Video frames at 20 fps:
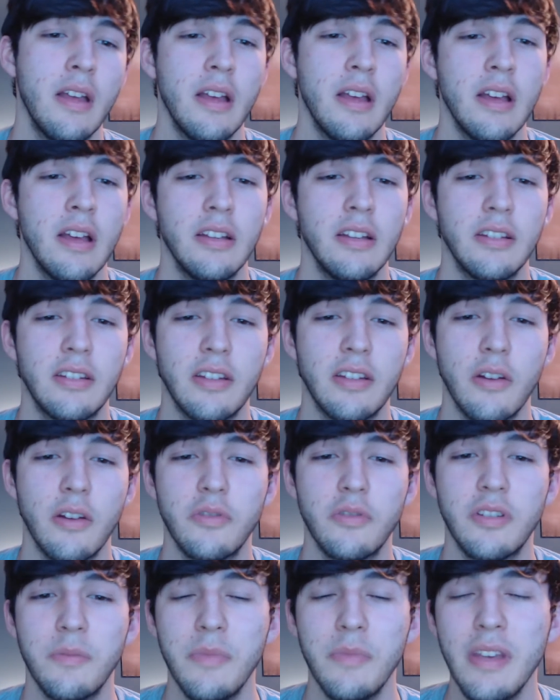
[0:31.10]
So
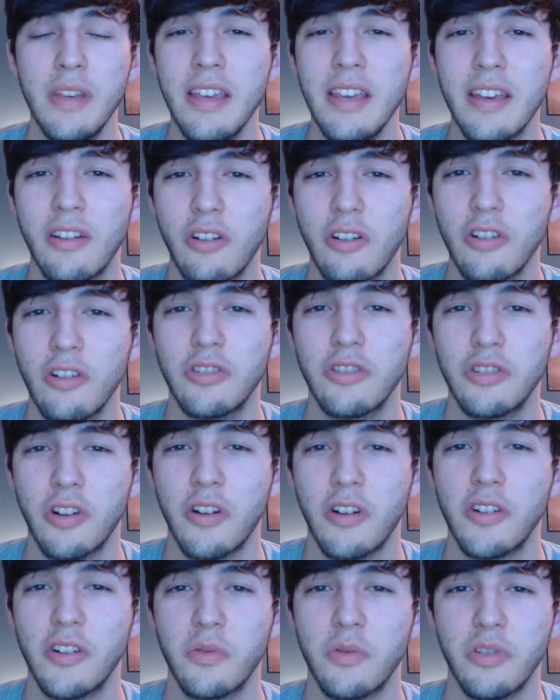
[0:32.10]
to me, it all
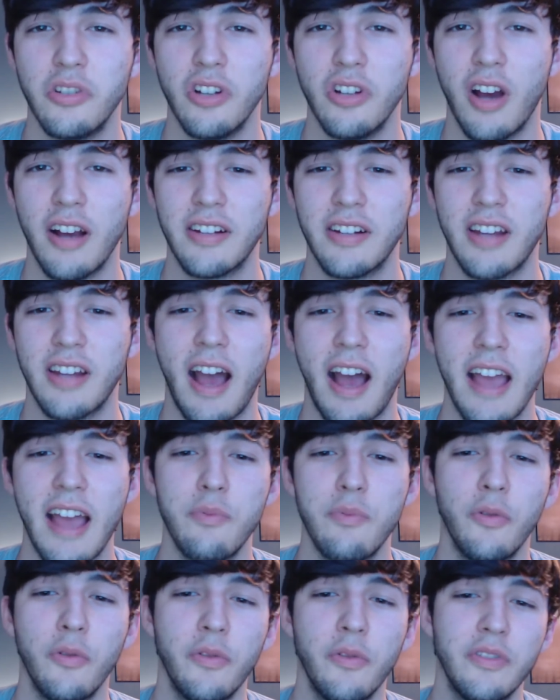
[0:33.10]
starts with Josh
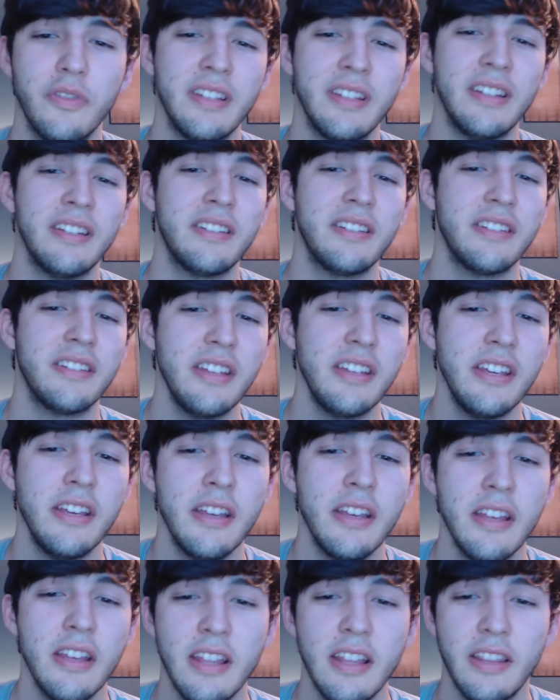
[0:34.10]
Heupel for Tennessee.
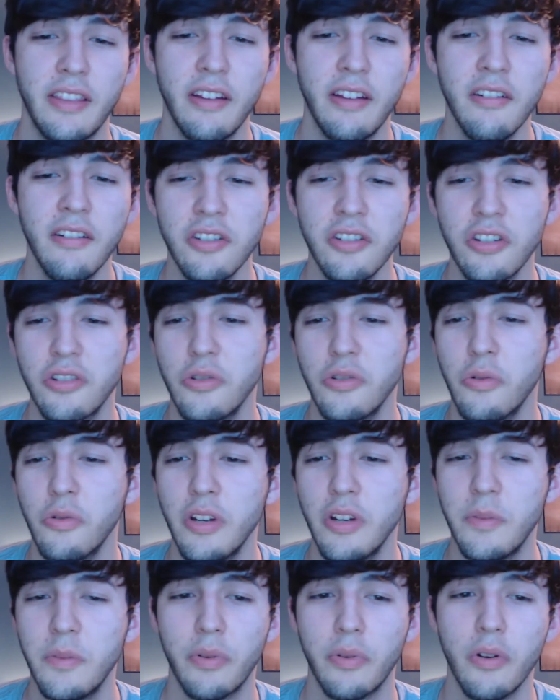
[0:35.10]
They're a
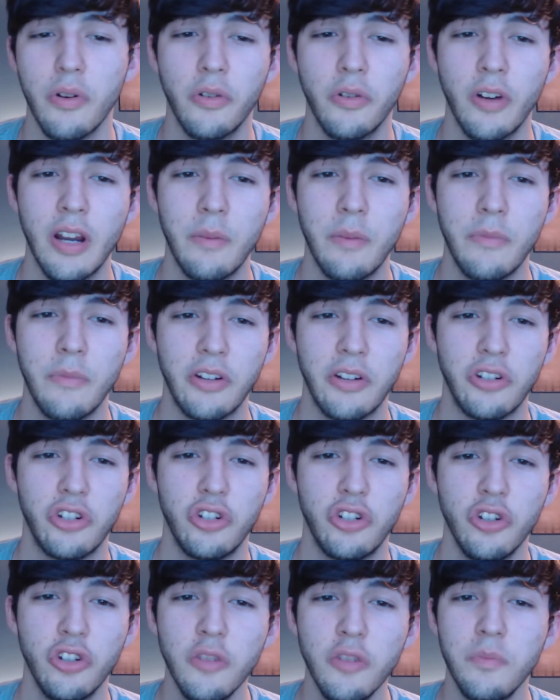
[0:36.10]
storied program that
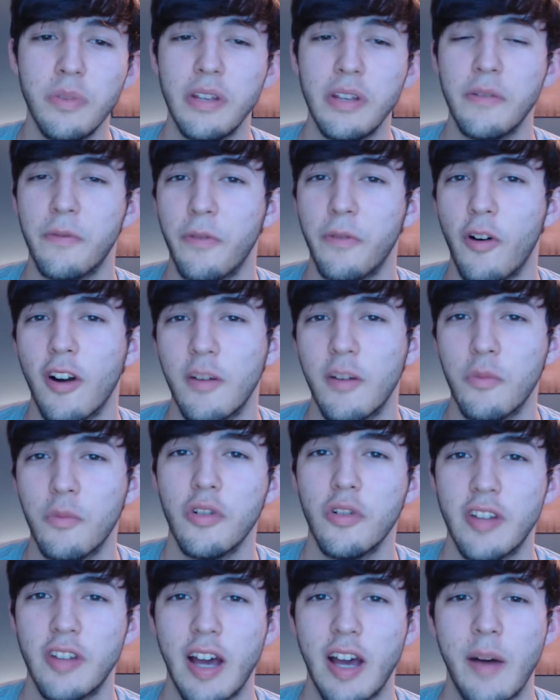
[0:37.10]
should be far more
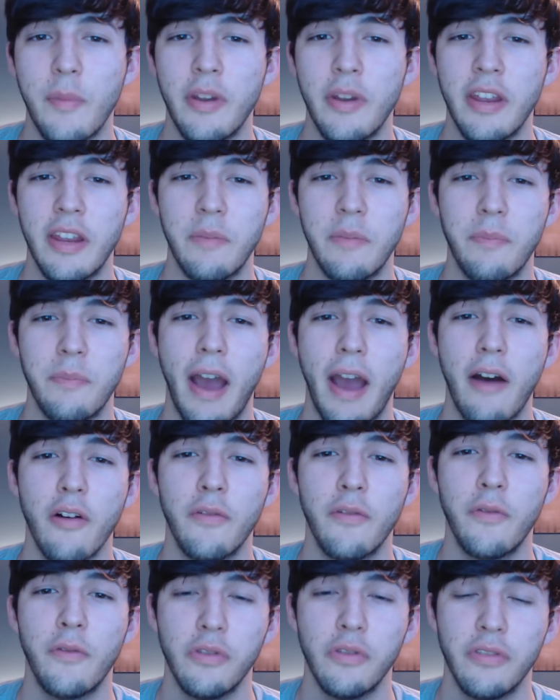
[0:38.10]
dominant and
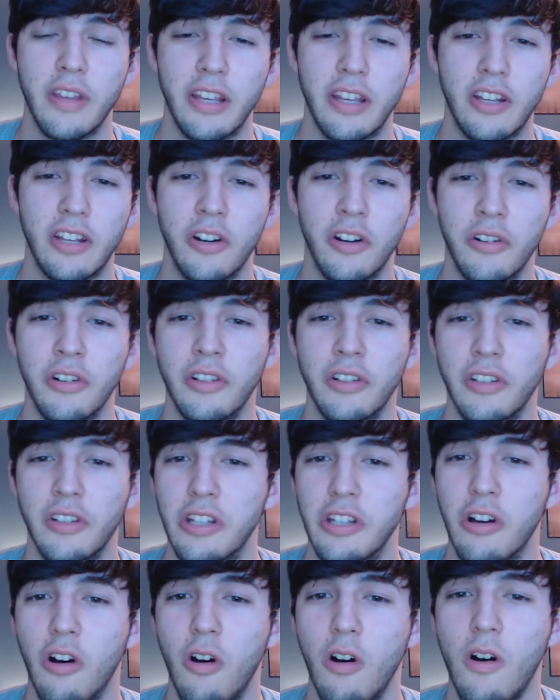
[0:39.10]
powerful than they currently
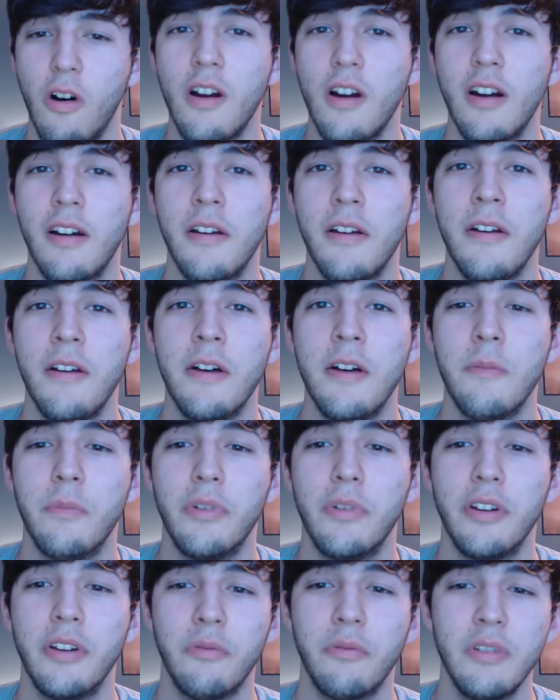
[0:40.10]
are,
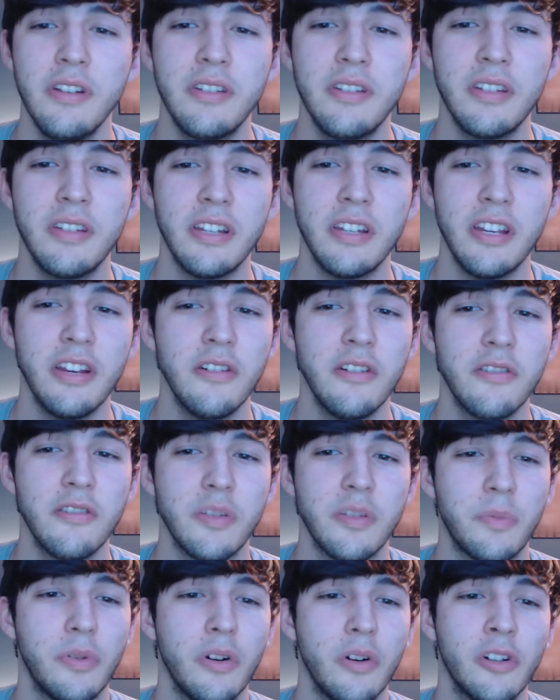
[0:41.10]
but in recent years, the
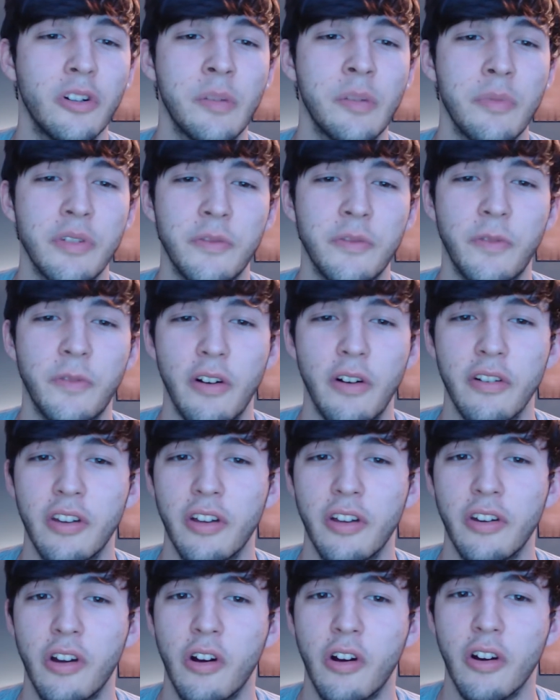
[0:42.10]
program has fallen
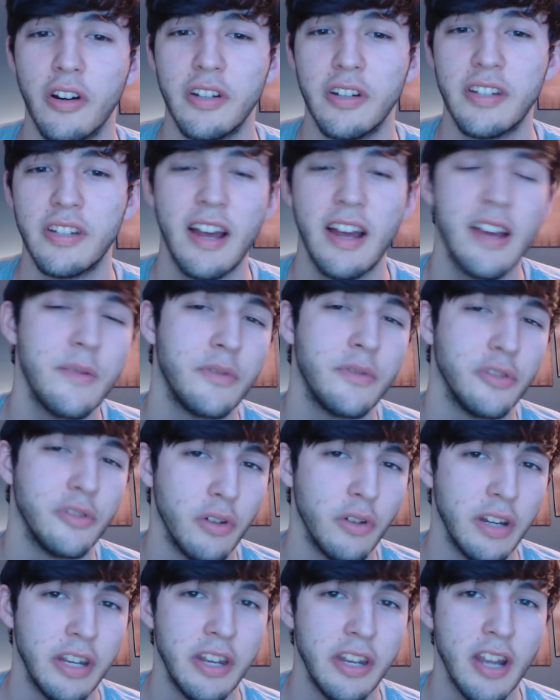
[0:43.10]
on hard times due to
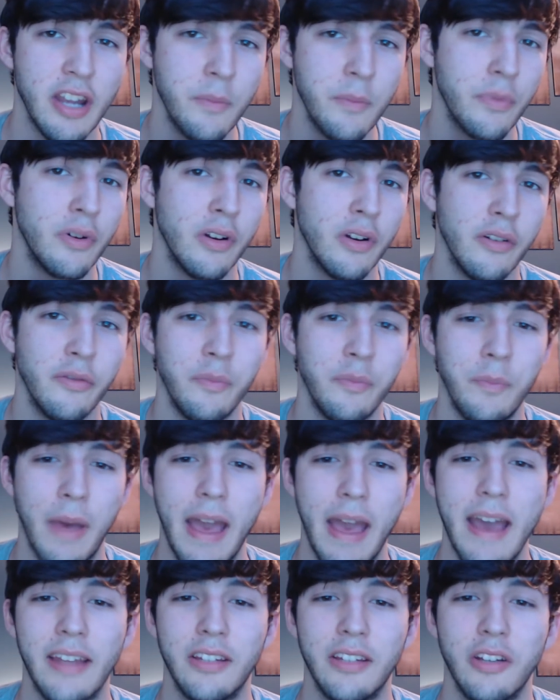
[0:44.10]
a number of
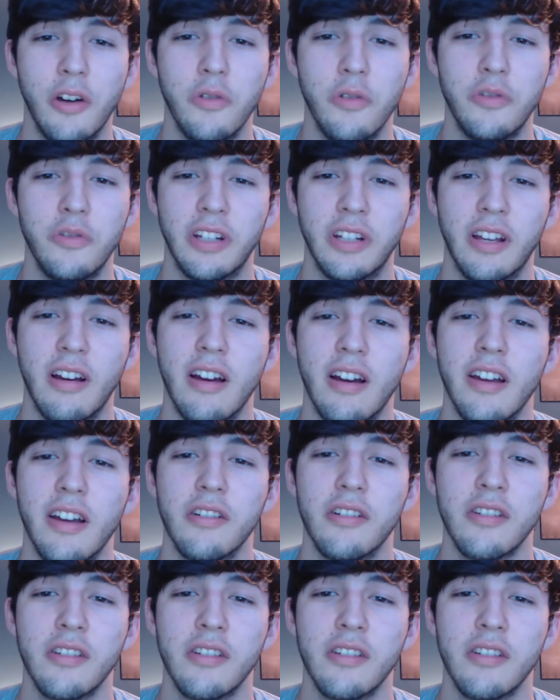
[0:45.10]
bad coaching hires,